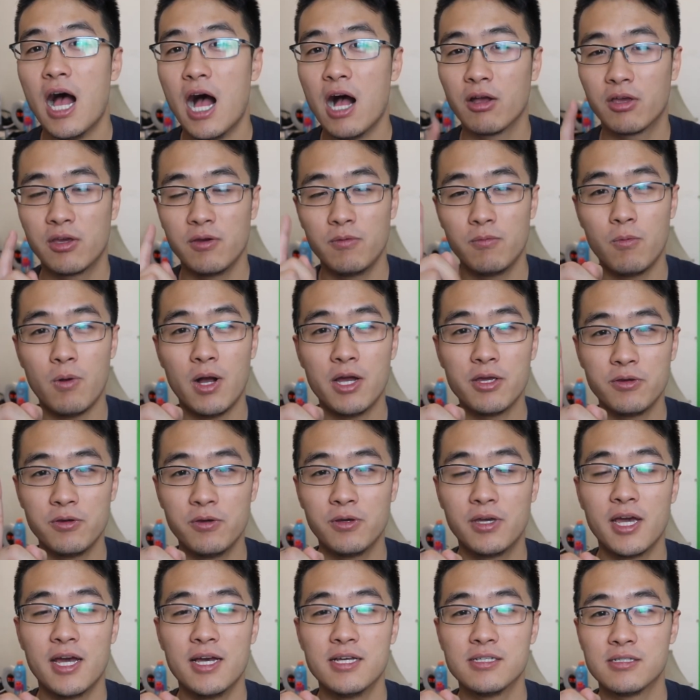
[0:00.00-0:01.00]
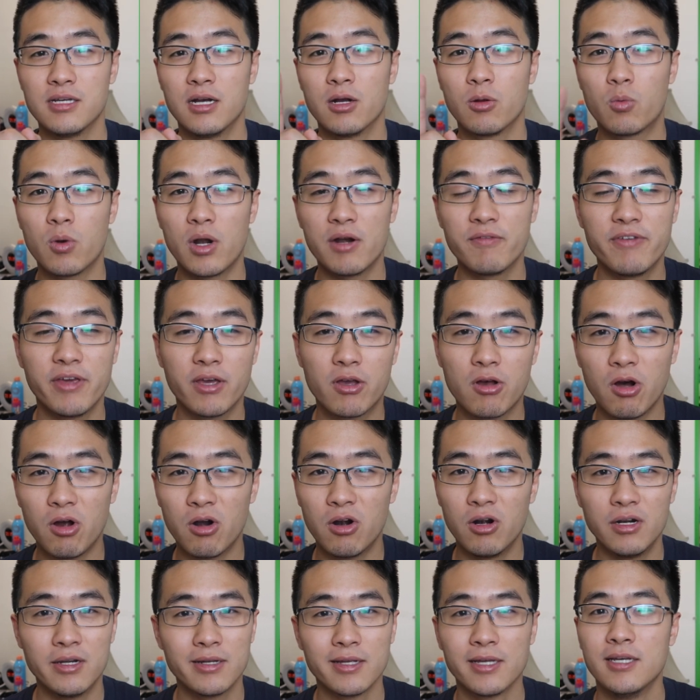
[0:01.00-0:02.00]
I'll give one of you guys a graphic
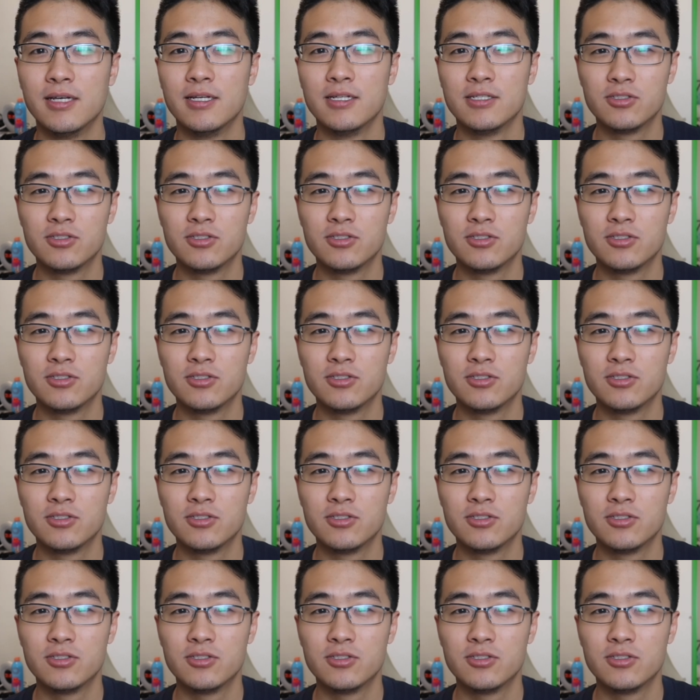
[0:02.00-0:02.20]
card.